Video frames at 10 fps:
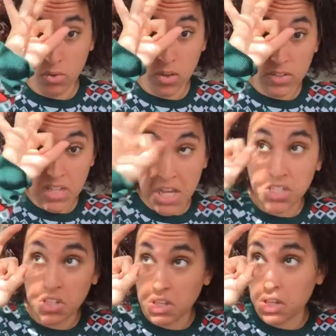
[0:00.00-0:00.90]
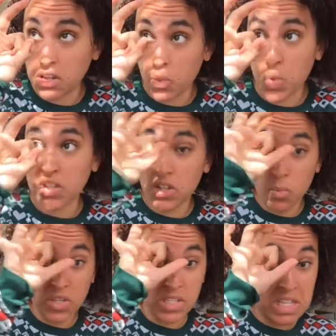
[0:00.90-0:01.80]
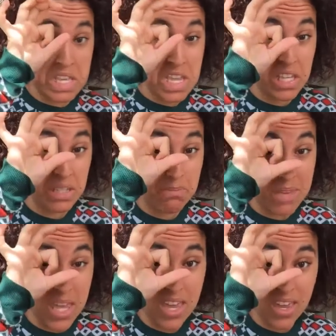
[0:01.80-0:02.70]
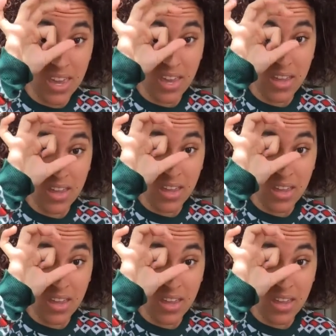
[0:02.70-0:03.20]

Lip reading: you could say, to the wisdom was this big.